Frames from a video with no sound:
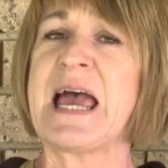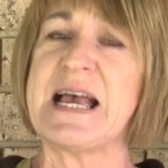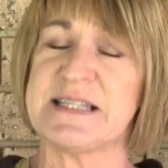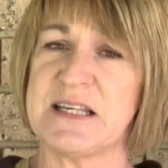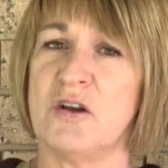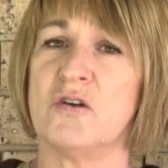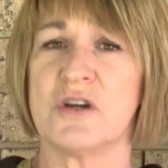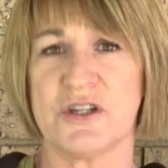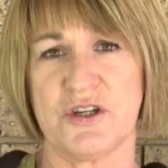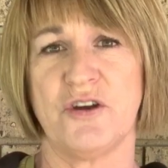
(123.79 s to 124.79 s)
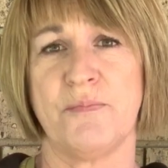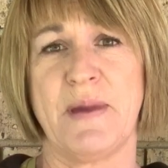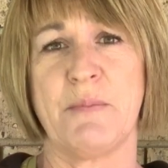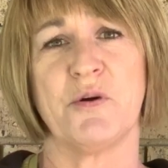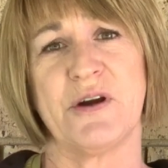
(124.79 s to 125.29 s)
as a longer term
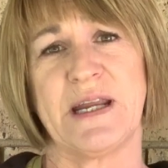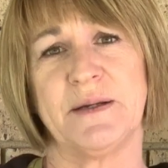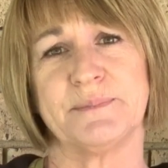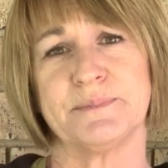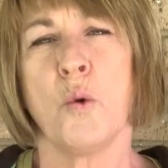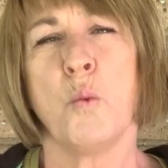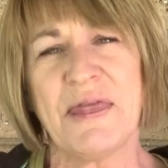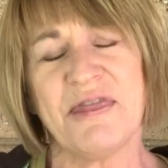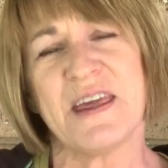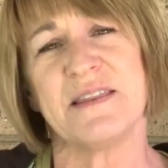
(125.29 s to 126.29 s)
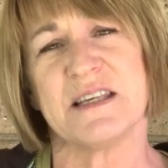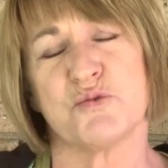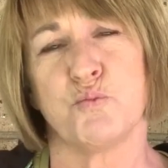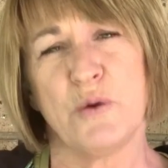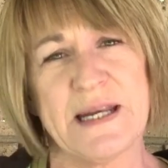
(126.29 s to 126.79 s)
memory. One thing that's
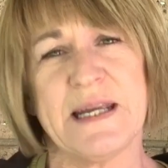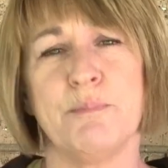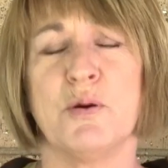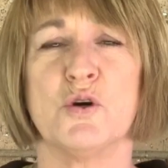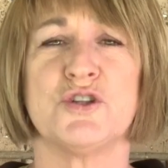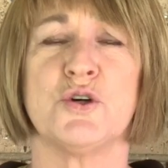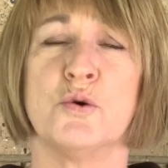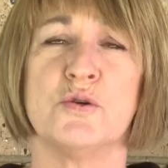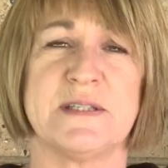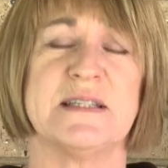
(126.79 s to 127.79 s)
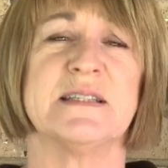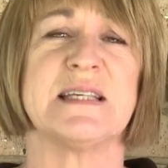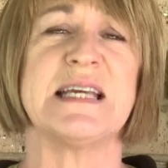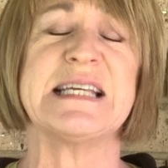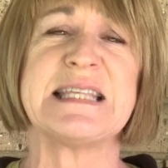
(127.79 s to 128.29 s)
really important to horses
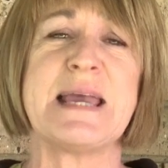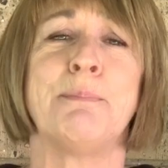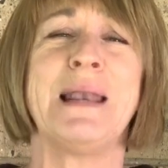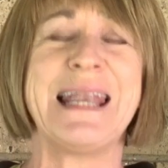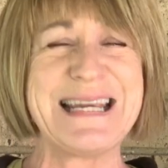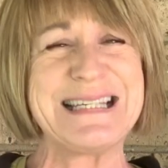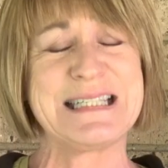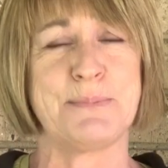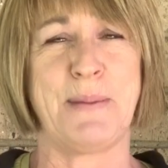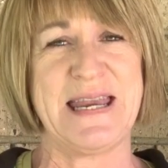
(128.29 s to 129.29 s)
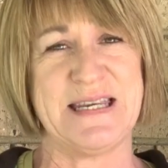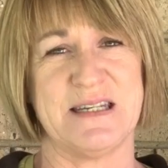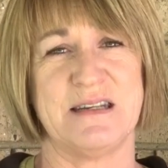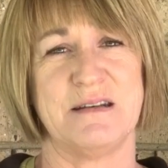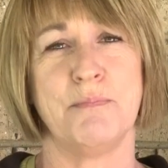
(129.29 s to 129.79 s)
is their
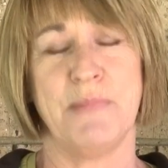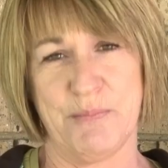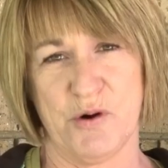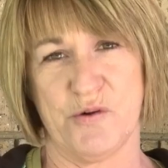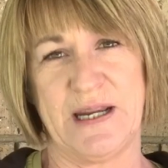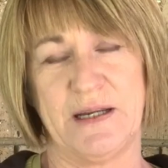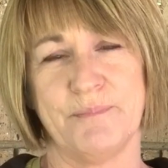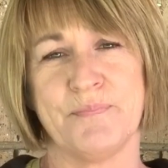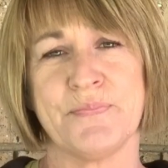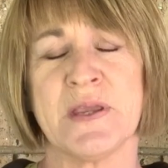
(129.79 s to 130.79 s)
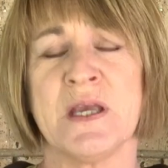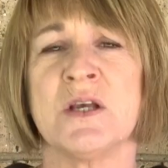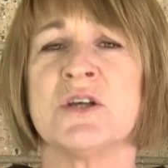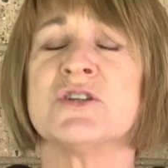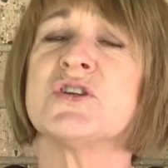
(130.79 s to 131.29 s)
place-dependent memory.
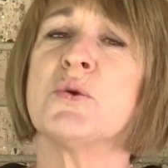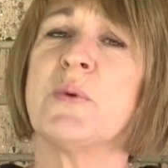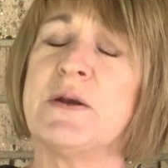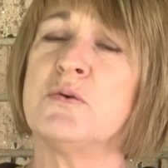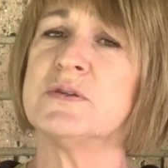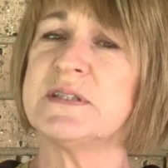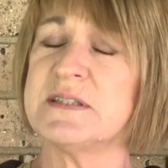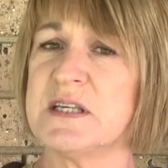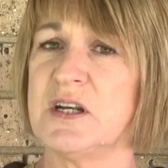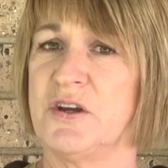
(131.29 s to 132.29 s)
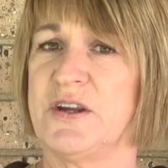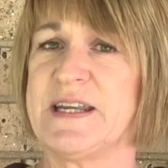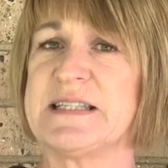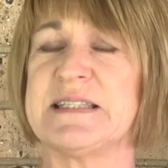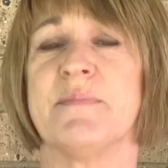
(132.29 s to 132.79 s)
So when horses are
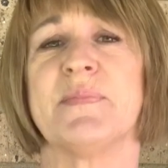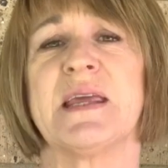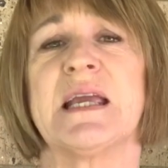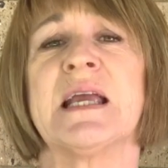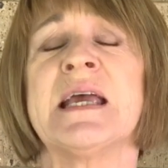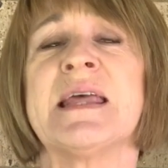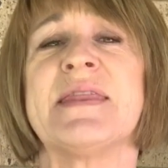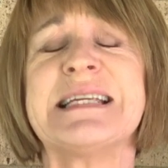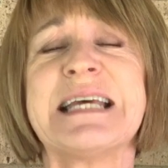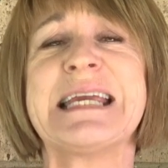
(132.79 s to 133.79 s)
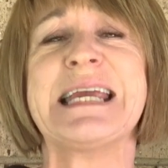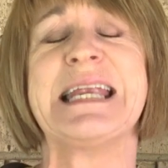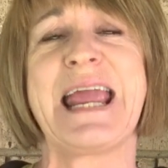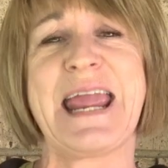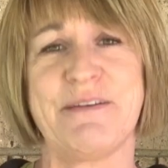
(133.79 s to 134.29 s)
learning something, they take in
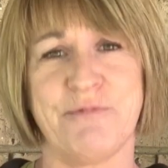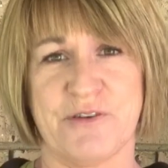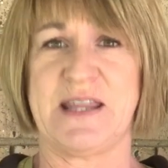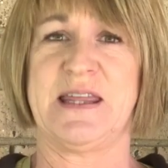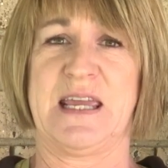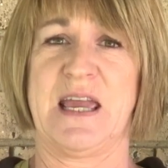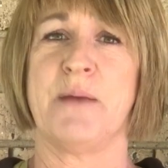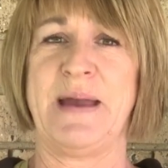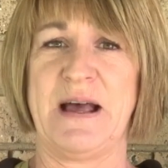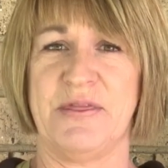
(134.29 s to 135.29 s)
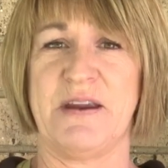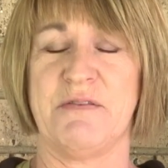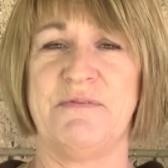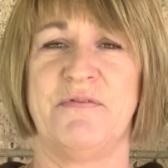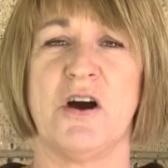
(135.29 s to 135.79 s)
everything about their
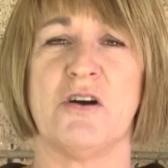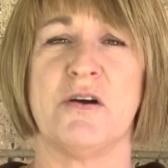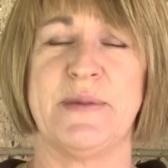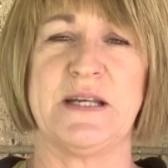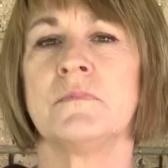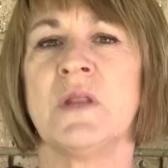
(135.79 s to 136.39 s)
environment.